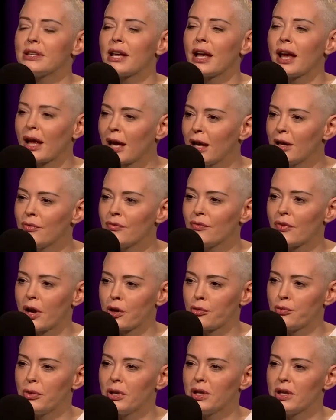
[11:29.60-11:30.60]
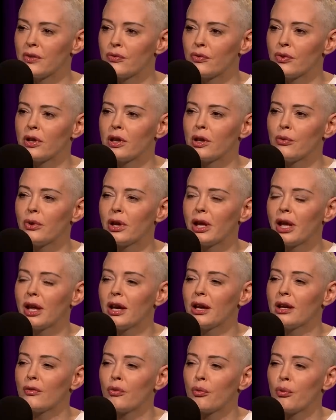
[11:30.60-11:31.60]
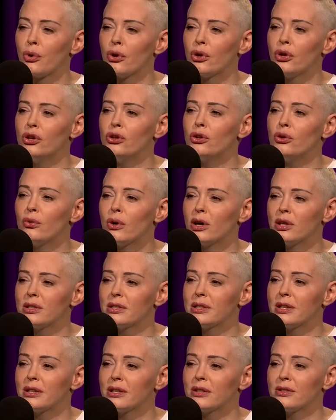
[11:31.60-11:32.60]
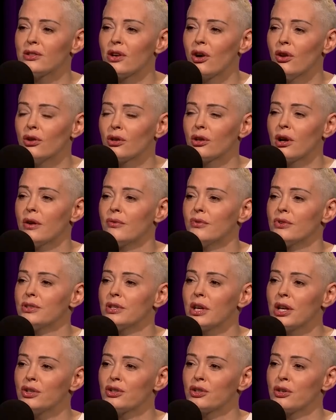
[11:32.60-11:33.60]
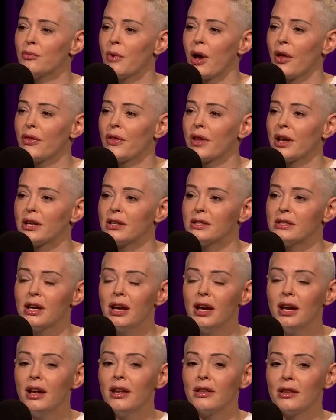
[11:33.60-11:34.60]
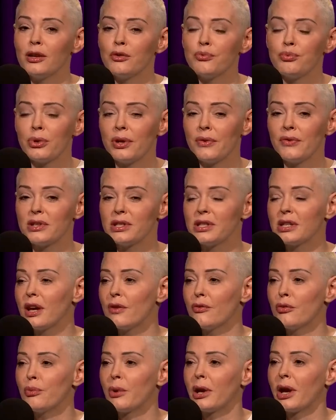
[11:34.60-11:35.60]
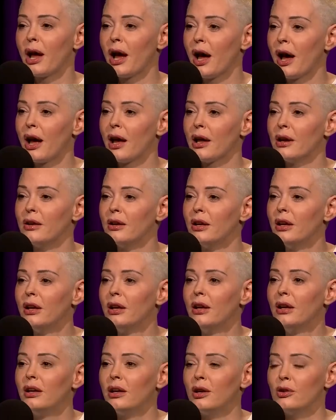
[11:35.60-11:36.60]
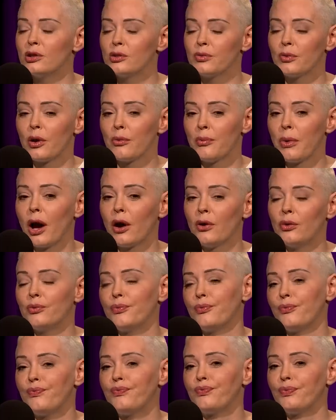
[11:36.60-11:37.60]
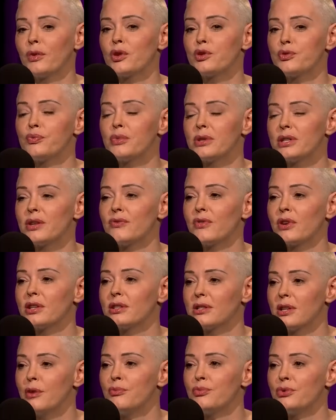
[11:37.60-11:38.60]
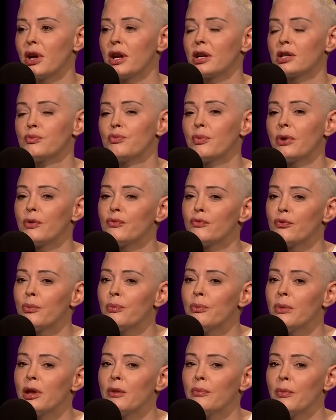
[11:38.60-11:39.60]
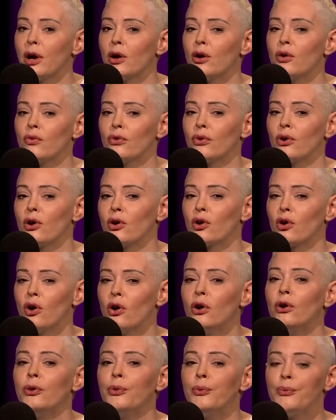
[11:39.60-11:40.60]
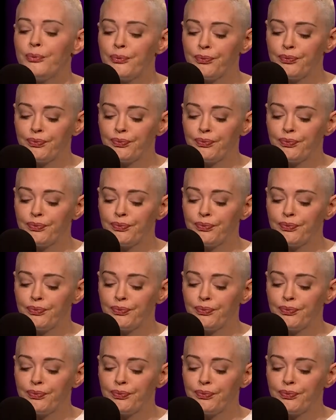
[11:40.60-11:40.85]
can in fact be different that we can have a more nuanced and adult conversation about things than have previously ever been had you know about specific subjects but for me my overall goal